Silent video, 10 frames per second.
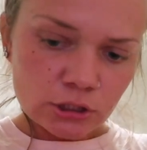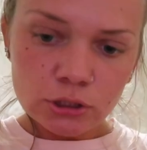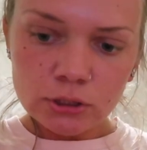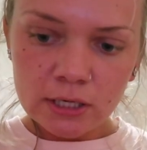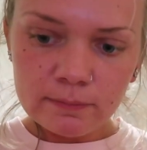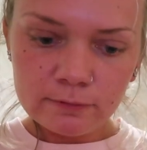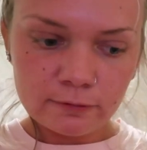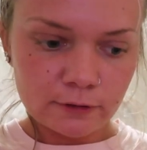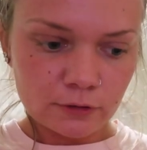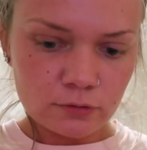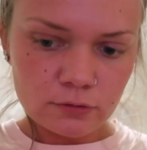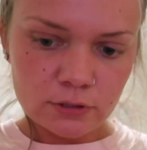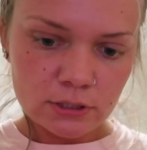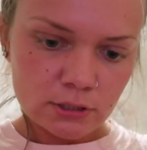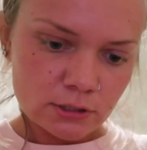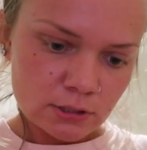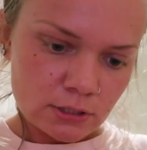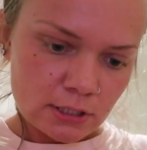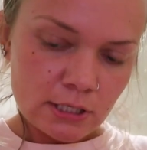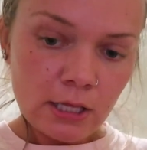grapefruit,
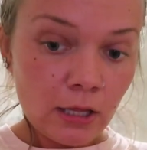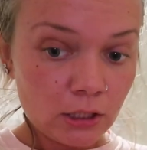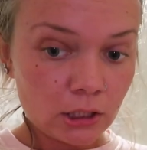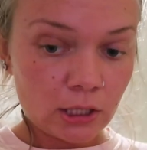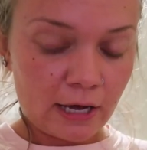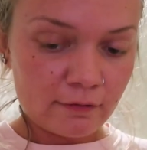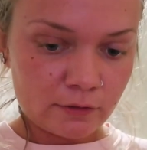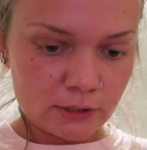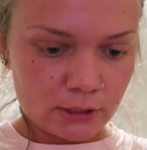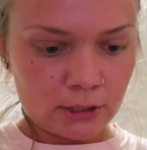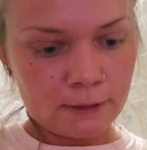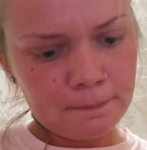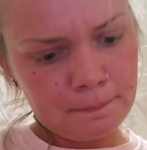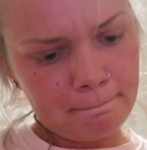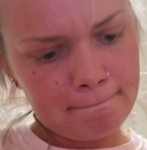lavender,